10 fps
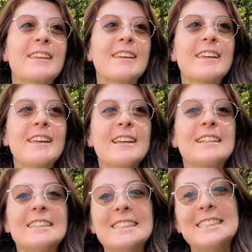
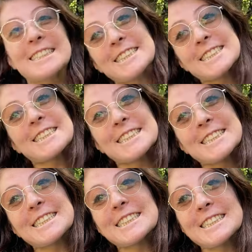
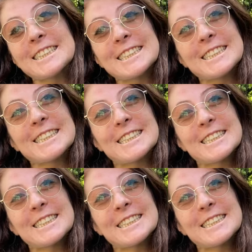Nobody speaks.